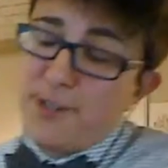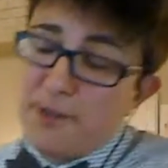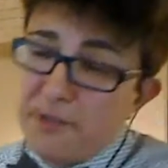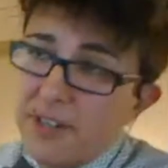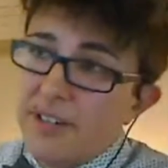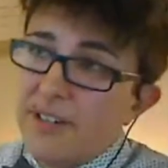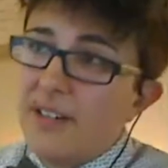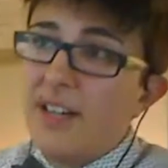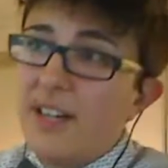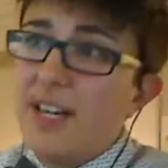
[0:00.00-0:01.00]
owner
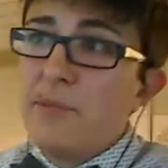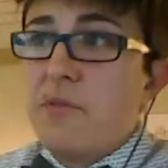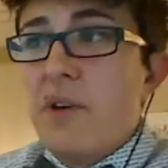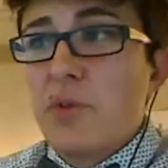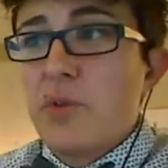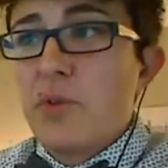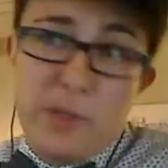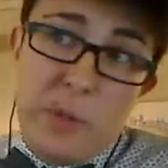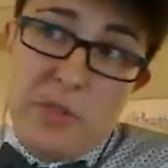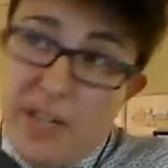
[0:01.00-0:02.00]
who also wears
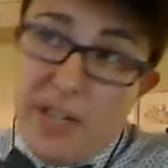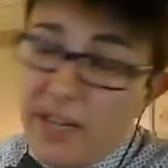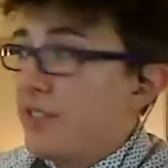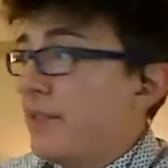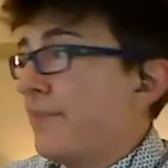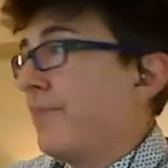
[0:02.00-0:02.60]
bow ties.